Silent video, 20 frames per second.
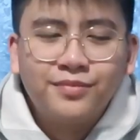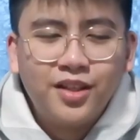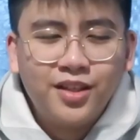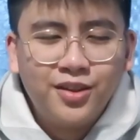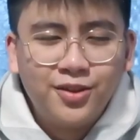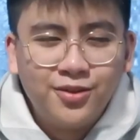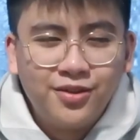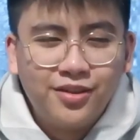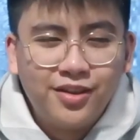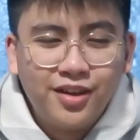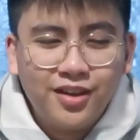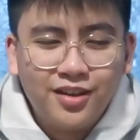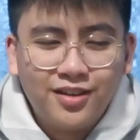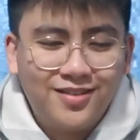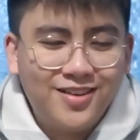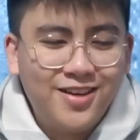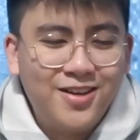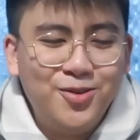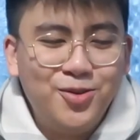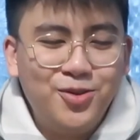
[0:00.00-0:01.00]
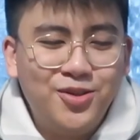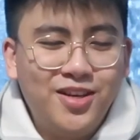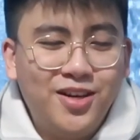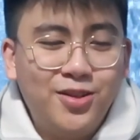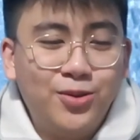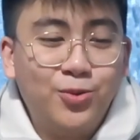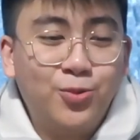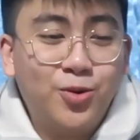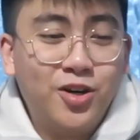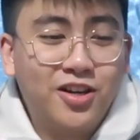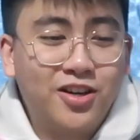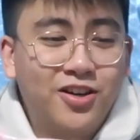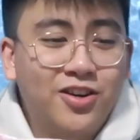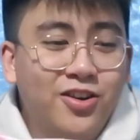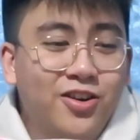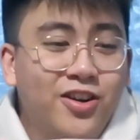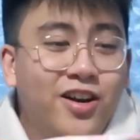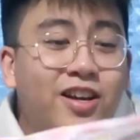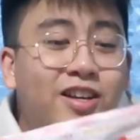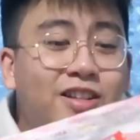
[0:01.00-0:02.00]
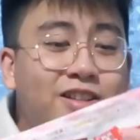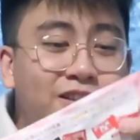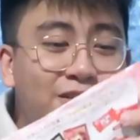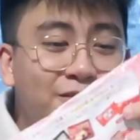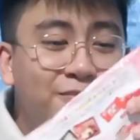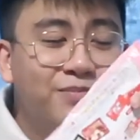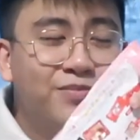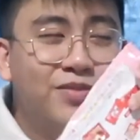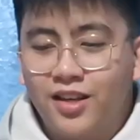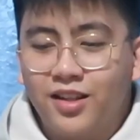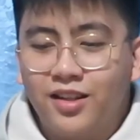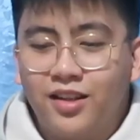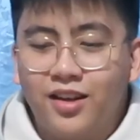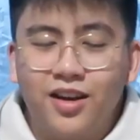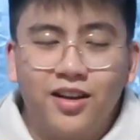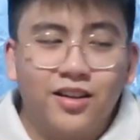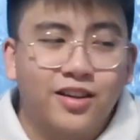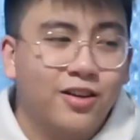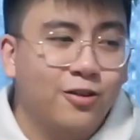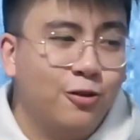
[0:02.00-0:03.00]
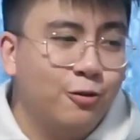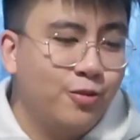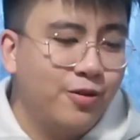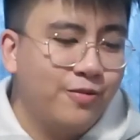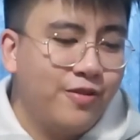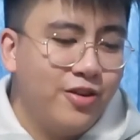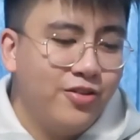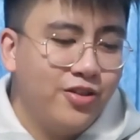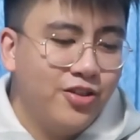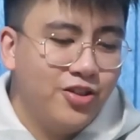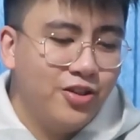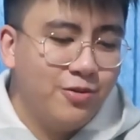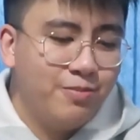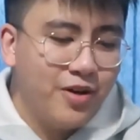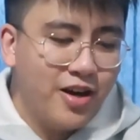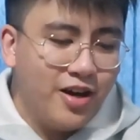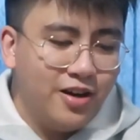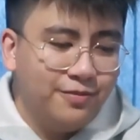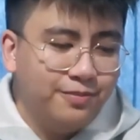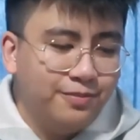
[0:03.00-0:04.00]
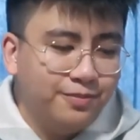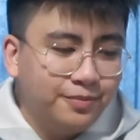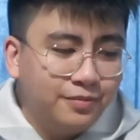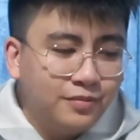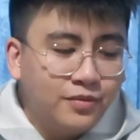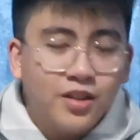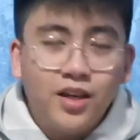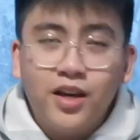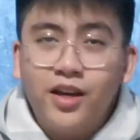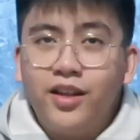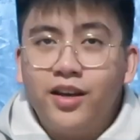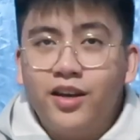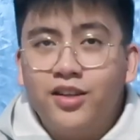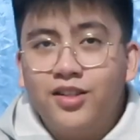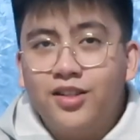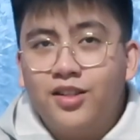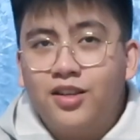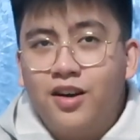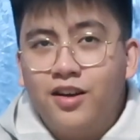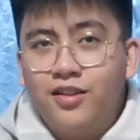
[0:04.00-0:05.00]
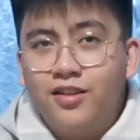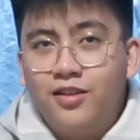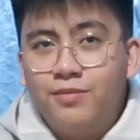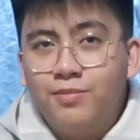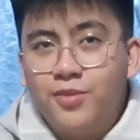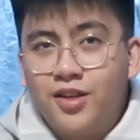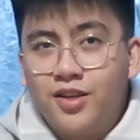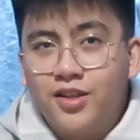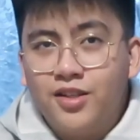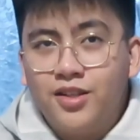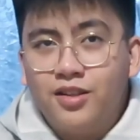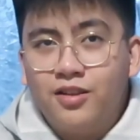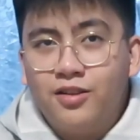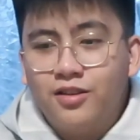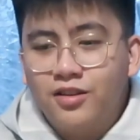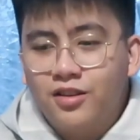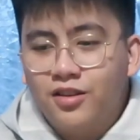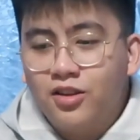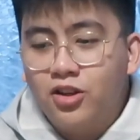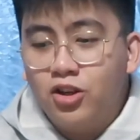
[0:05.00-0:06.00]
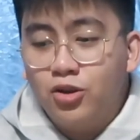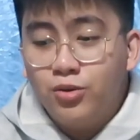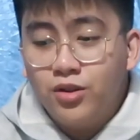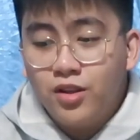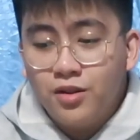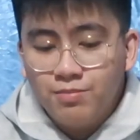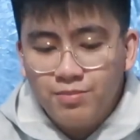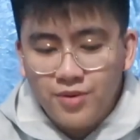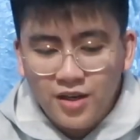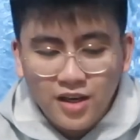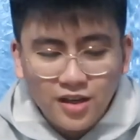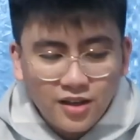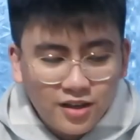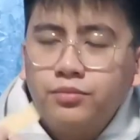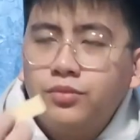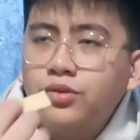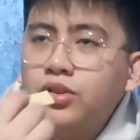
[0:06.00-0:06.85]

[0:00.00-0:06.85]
I don't think I used that word correctly. Kit Kat can only be found in Japan. And I just got it because it looked cute and pink.